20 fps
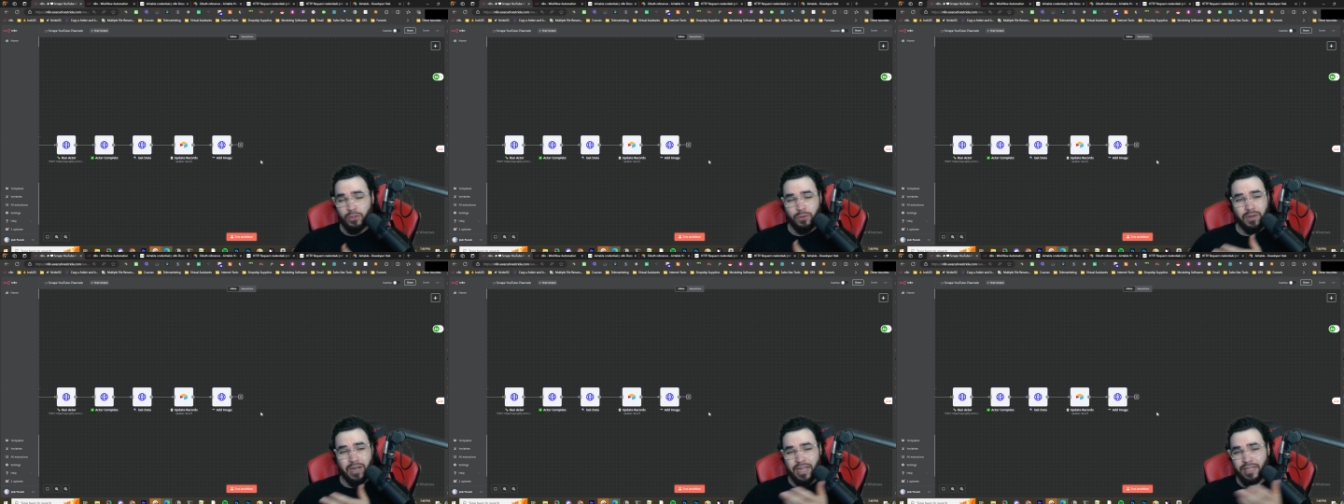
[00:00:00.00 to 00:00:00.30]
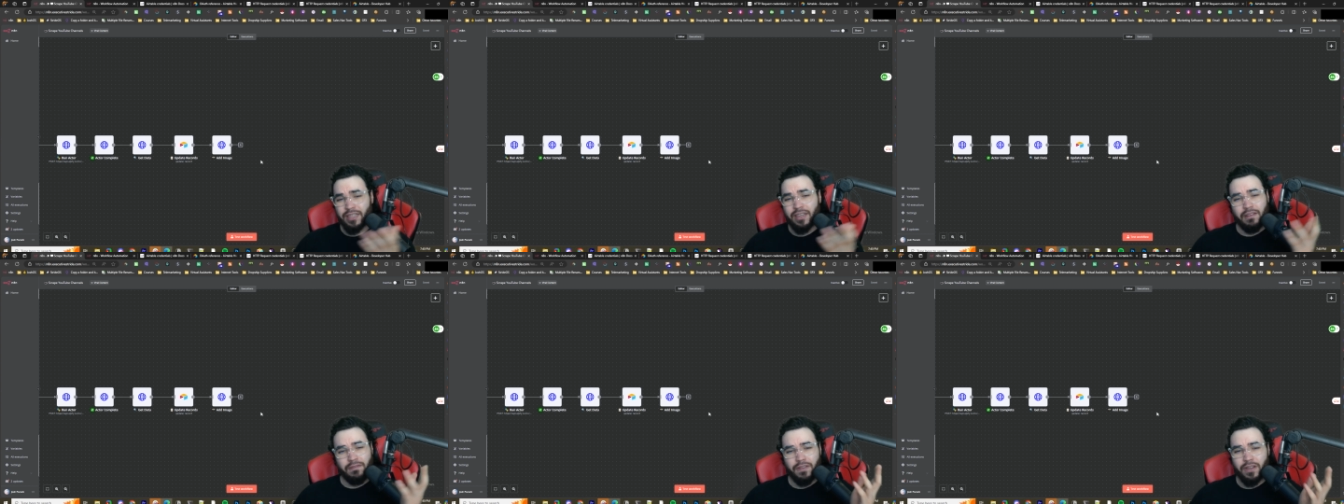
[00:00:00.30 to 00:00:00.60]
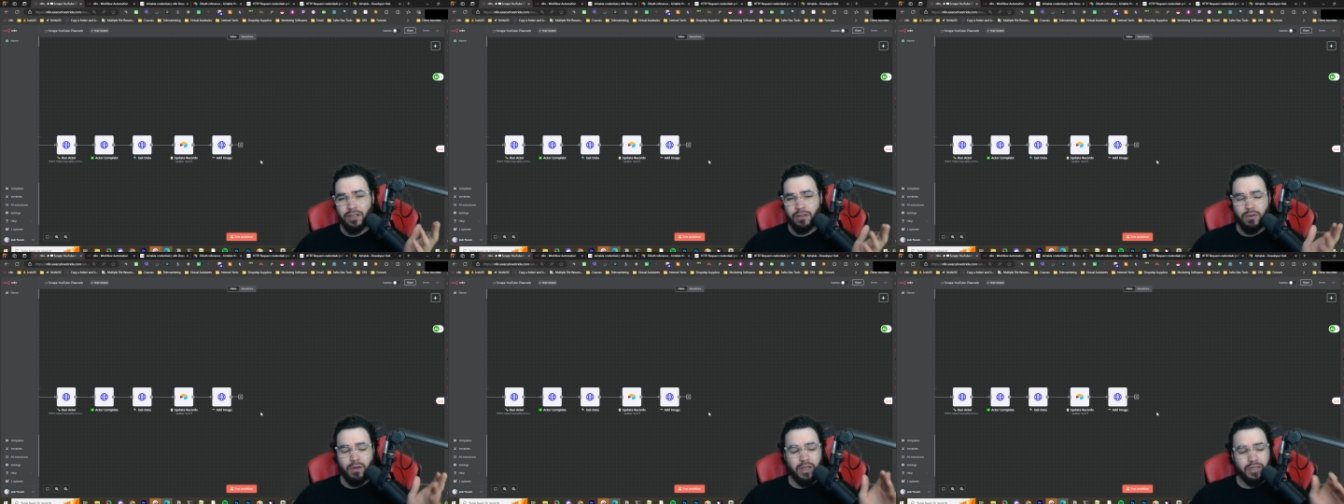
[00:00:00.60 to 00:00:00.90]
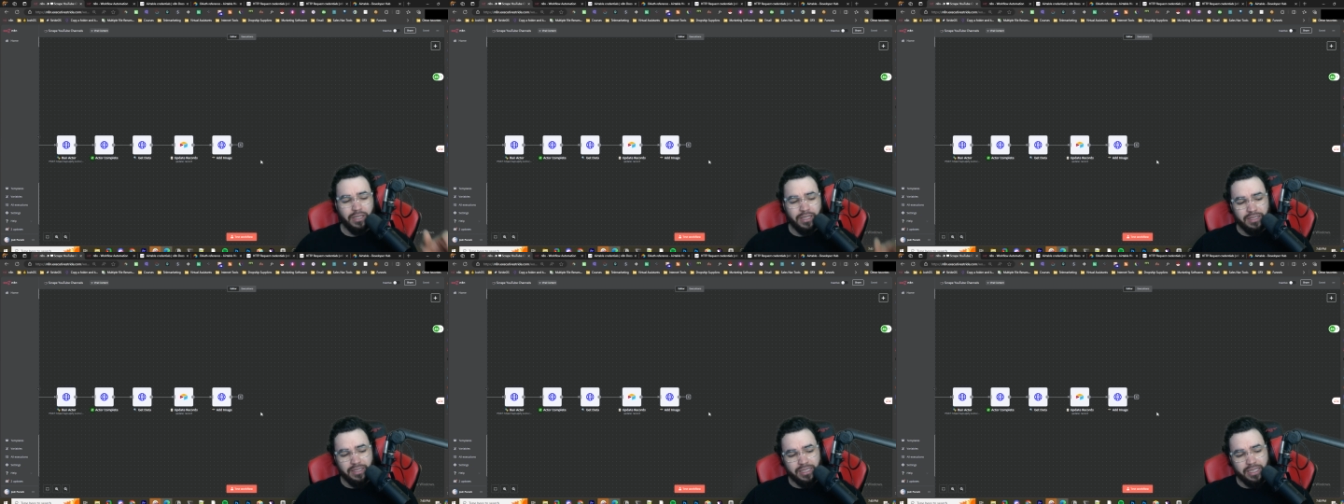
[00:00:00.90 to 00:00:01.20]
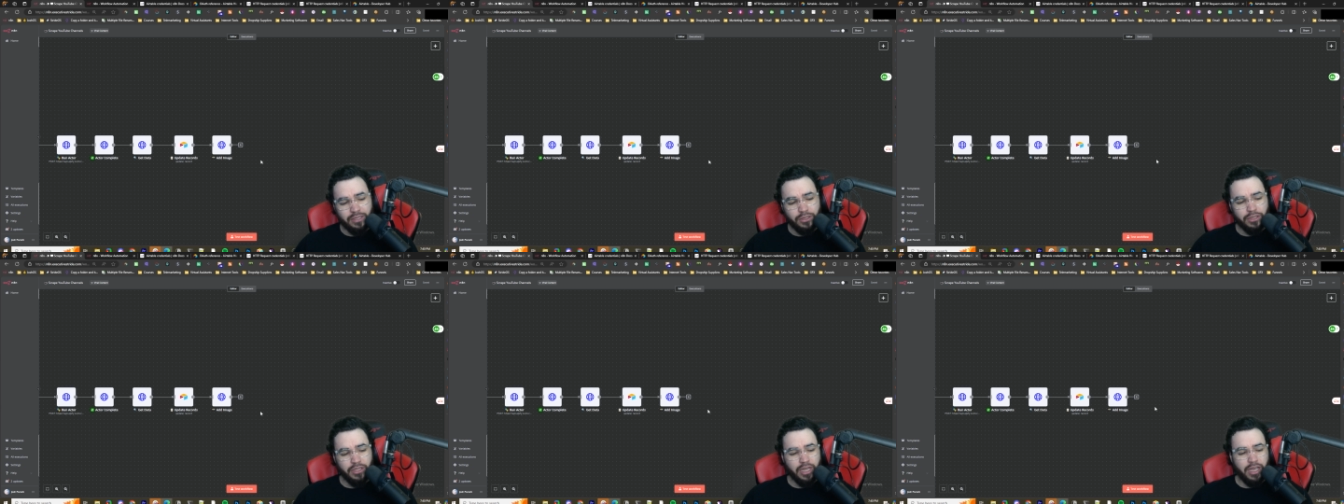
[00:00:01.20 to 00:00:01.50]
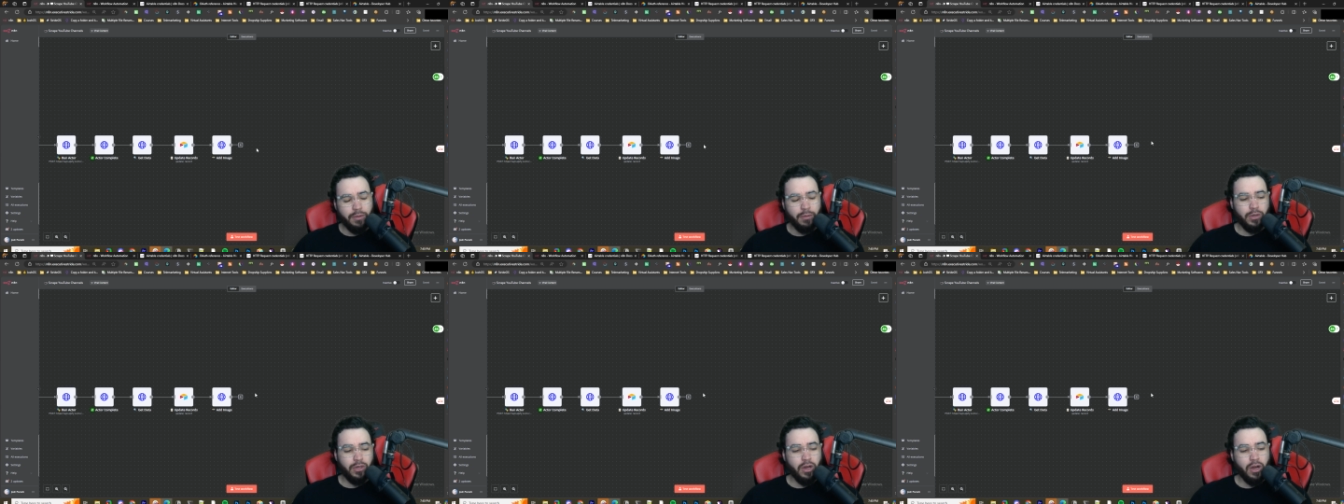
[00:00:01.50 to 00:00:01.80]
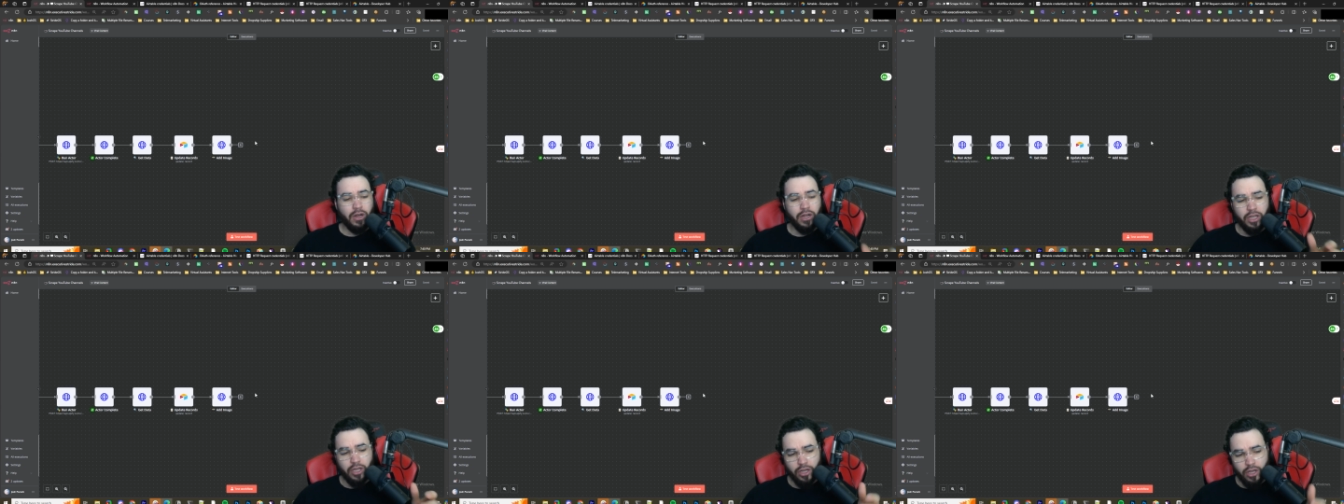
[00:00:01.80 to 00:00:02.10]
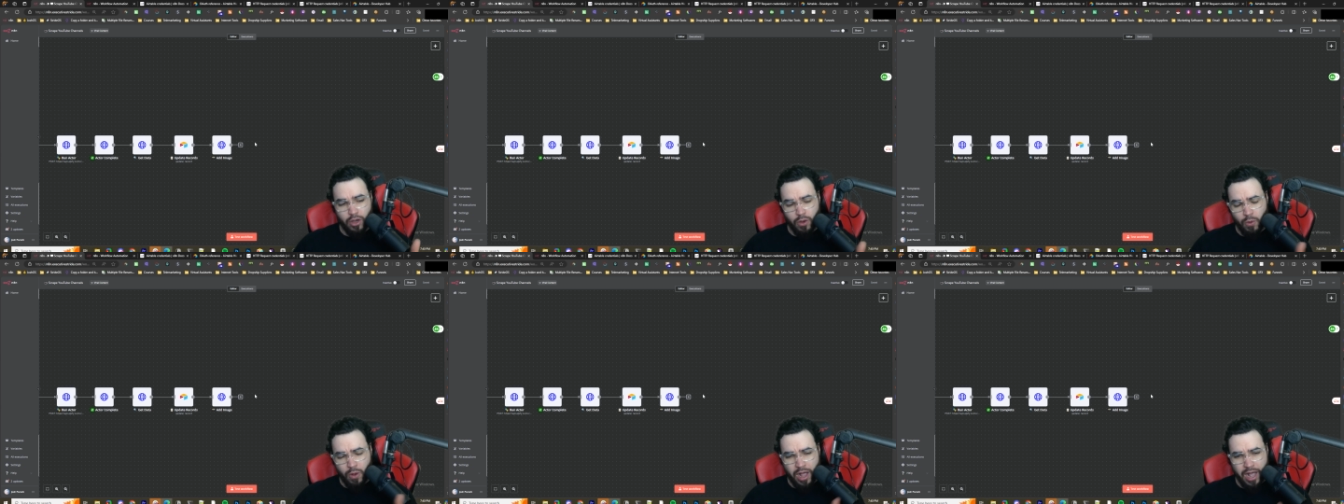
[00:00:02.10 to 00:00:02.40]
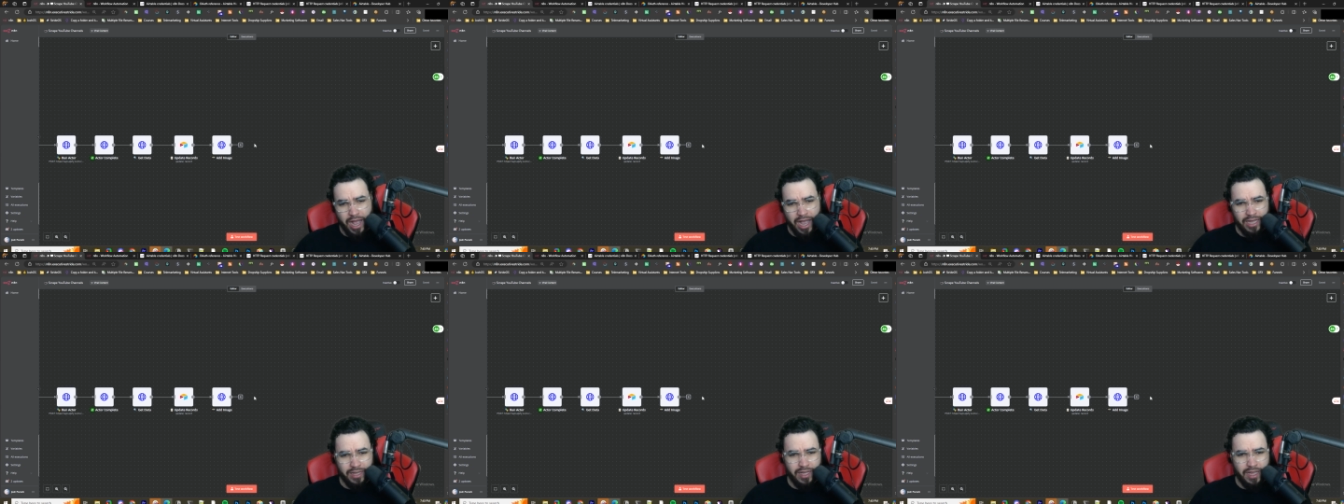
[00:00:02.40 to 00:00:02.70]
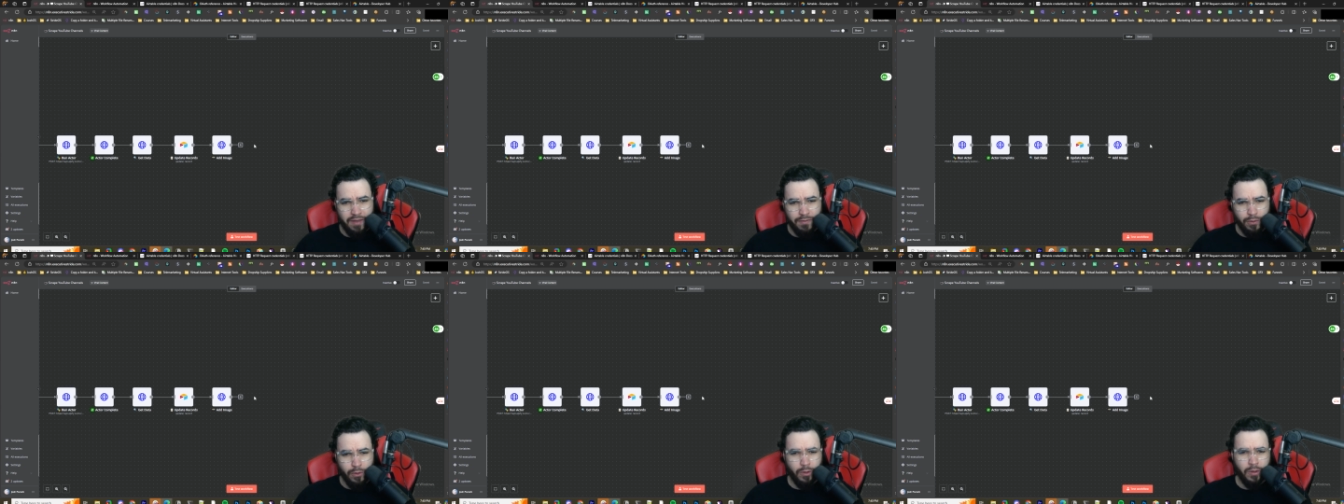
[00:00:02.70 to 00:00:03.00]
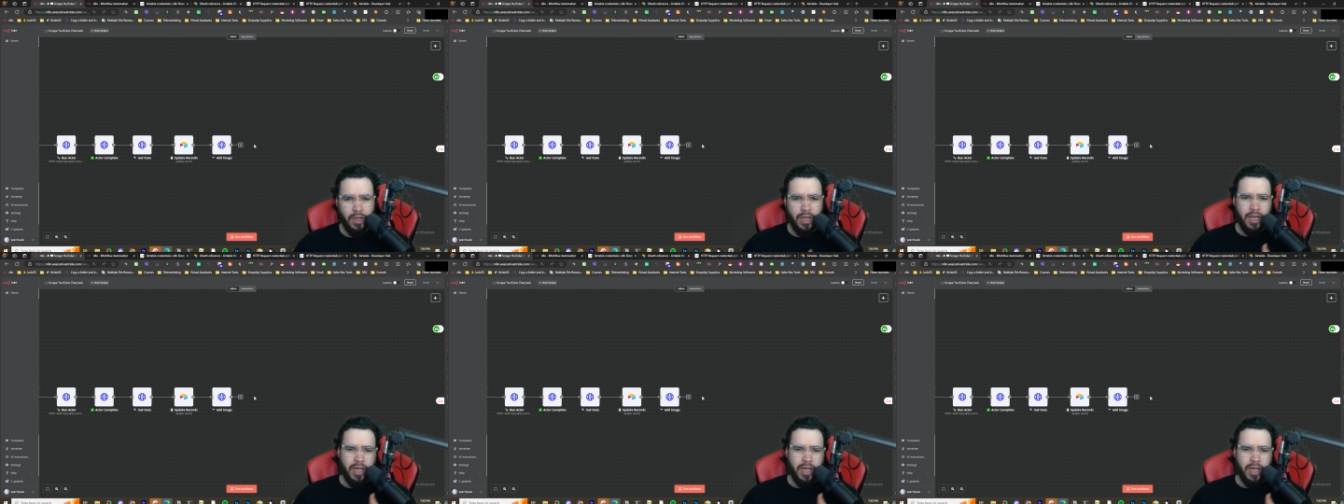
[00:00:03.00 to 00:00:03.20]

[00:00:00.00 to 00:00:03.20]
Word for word: And I did a video on this yesterday regarding Go High Level.